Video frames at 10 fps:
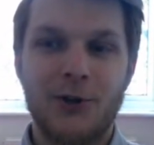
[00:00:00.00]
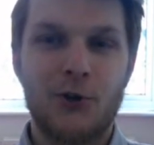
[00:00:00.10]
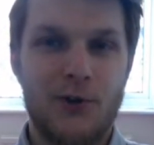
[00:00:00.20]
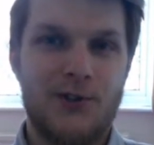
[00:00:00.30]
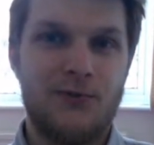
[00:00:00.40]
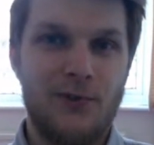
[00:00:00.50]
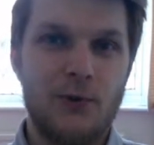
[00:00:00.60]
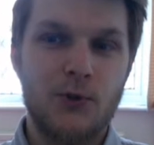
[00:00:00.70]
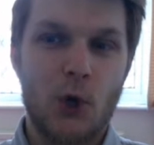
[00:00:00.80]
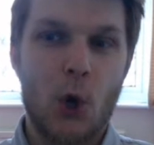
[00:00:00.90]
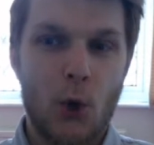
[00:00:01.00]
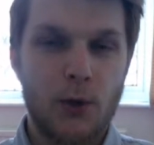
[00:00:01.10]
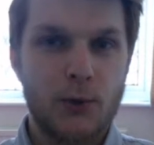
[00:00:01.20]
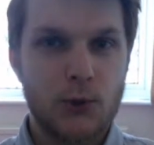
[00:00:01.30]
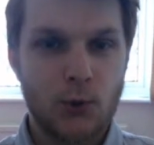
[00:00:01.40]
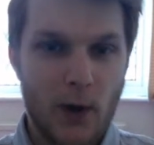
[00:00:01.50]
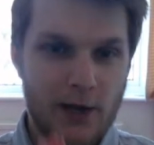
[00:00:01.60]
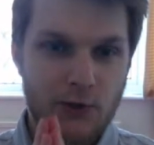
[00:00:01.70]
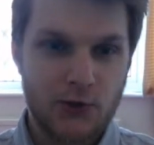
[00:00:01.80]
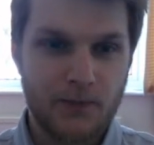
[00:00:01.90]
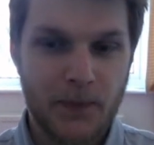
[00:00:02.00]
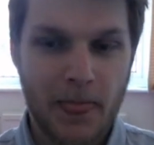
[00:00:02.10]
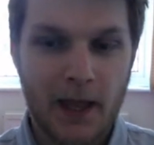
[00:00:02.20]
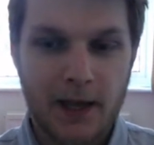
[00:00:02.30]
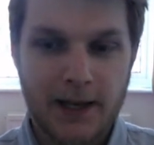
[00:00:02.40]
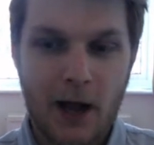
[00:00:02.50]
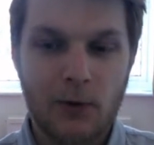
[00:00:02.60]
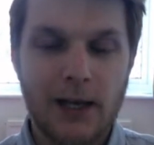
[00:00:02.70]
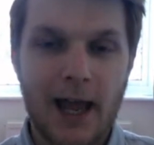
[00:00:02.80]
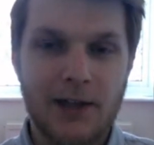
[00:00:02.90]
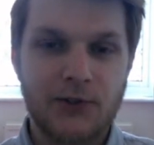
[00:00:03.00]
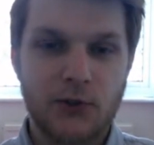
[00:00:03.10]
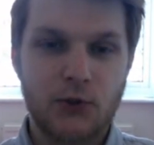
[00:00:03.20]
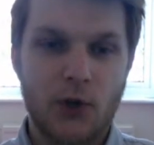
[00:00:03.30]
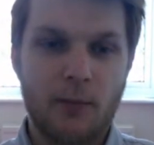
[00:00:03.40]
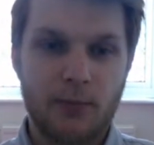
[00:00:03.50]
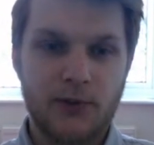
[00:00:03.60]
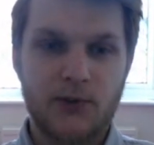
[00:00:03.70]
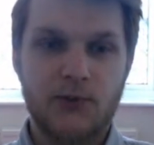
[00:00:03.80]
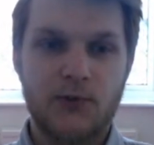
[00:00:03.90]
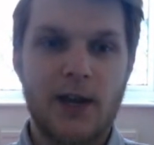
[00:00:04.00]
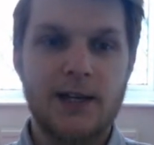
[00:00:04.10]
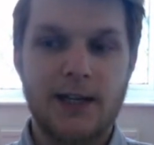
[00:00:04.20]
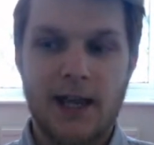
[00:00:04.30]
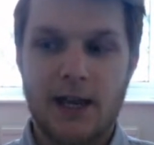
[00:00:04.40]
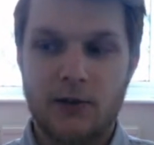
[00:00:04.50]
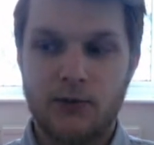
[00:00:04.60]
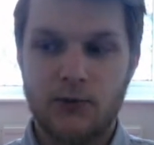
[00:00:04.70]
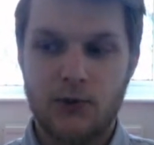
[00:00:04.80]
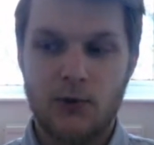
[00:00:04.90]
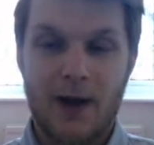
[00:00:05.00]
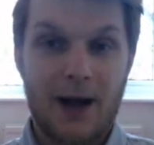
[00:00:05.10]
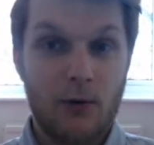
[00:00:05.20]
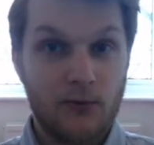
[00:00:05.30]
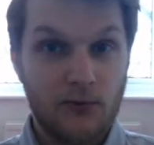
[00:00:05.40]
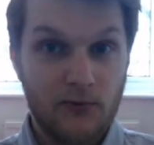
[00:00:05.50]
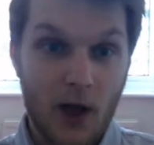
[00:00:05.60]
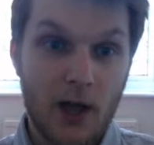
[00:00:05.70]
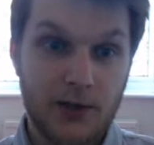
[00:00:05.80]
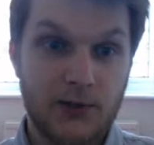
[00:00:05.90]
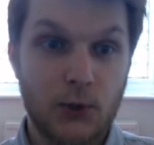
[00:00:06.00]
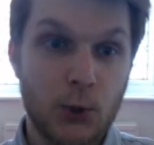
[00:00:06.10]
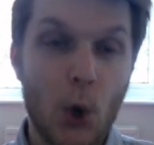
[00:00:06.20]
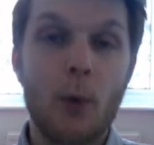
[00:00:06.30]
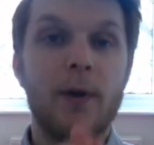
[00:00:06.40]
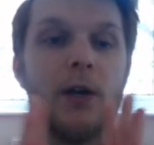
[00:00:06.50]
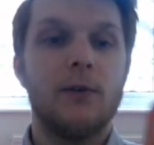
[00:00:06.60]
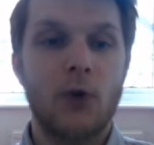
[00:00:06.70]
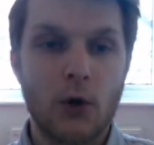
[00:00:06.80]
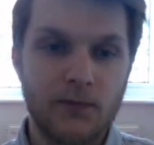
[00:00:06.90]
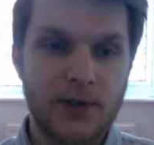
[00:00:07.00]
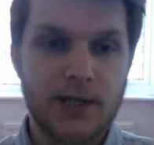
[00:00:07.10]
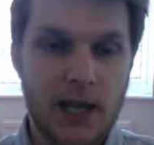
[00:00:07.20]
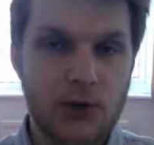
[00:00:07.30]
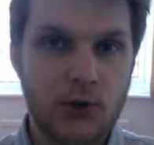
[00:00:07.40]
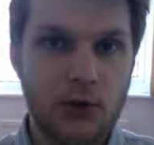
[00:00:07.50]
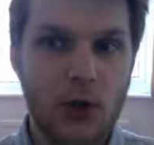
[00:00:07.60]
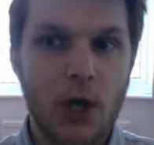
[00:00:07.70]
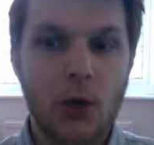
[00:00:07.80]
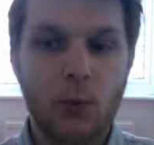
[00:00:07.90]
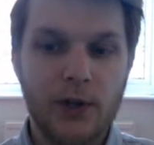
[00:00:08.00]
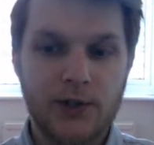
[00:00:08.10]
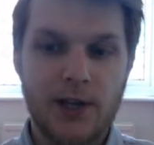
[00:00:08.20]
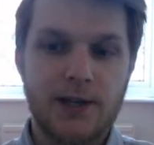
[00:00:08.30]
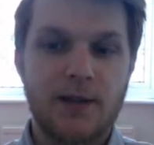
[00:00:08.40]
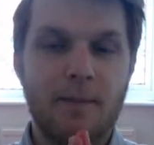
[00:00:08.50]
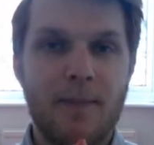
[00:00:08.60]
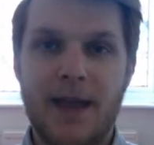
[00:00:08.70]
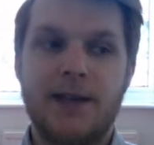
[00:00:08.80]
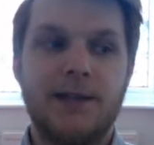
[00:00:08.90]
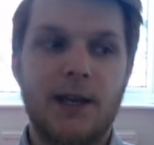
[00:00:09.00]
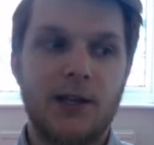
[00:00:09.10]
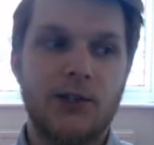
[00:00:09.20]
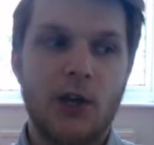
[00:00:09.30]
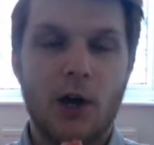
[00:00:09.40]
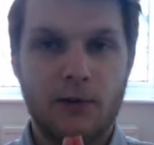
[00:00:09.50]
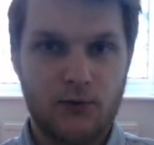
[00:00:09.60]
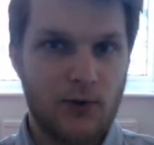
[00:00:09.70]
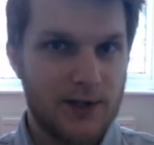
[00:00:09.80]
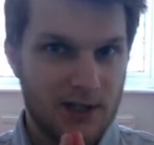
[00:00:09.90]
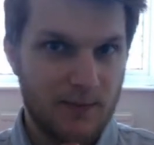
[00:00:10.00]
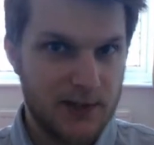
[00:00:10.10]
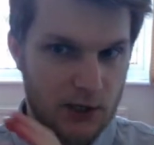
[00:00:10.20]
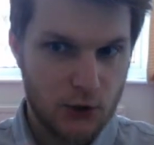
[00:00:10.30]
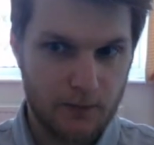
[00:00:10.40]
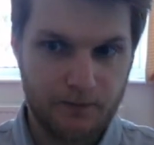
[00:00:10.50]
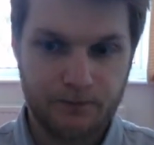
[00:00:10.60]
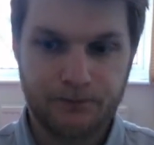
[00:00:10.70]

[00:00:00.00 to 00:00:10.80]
Chris Flute on Twitch. Now let's jump straight into our first topic of conversation, which is the basics of transposition.